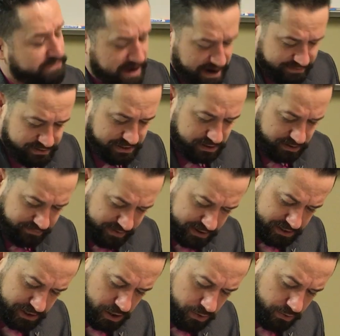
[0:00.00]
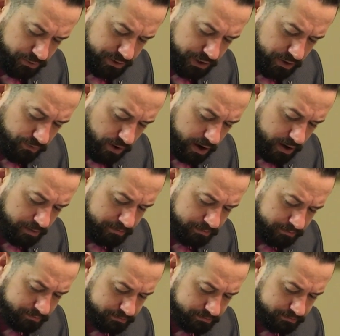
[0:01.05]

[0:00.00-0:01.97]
5 ceiling fans total. Do you run them?